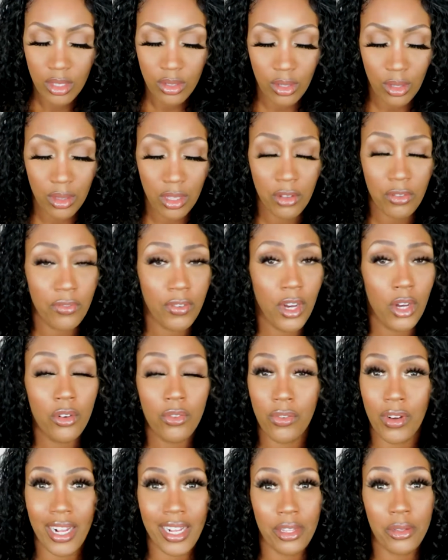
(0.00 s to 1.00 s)
So the faux
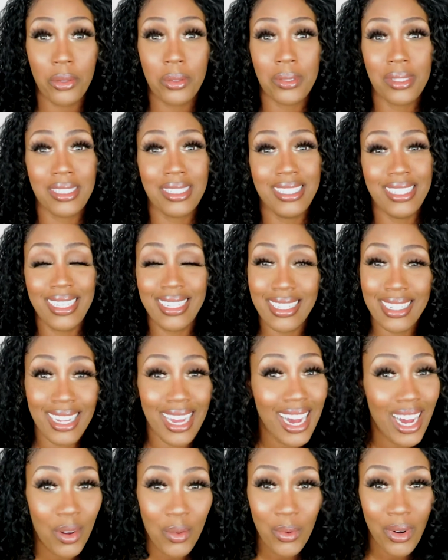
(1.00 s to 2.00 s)
freckles did
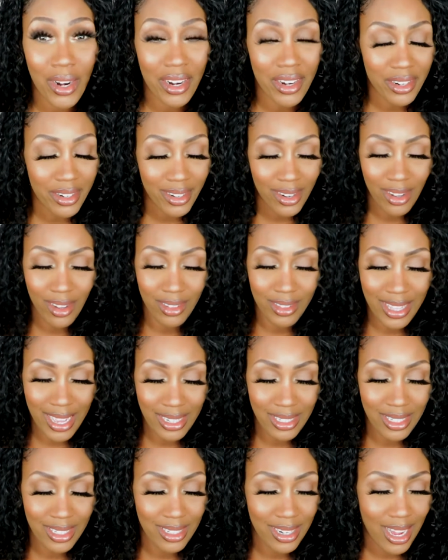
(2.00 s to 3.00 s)
not work, girl.
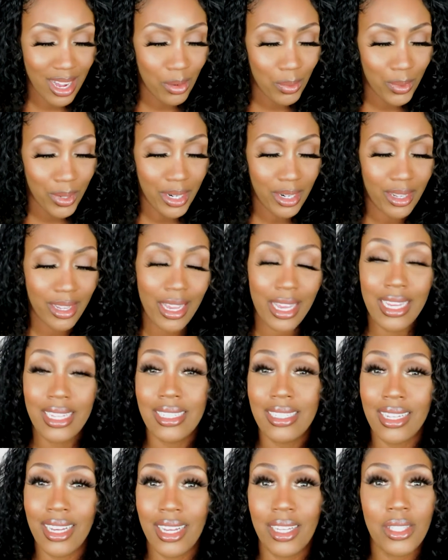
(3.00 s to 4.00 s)
That did not work.
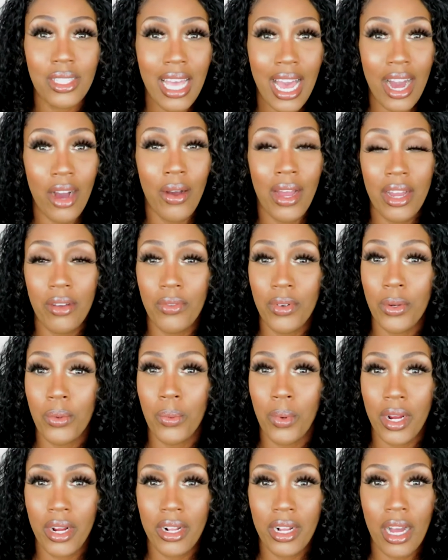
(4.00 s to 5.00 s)
It does, however,
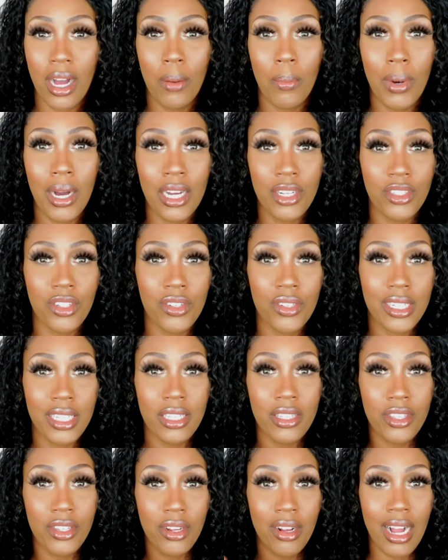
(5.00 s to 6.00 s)
work up
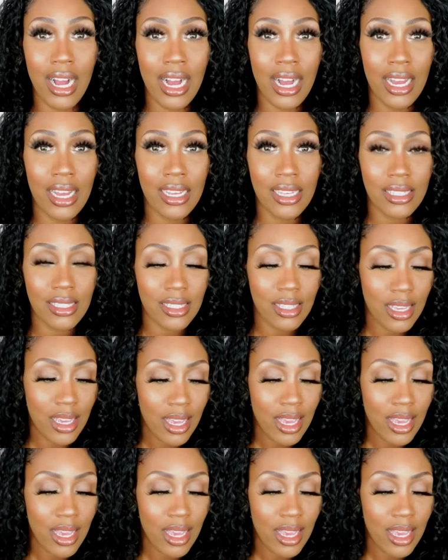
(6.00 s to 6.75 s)
underneath your eyes.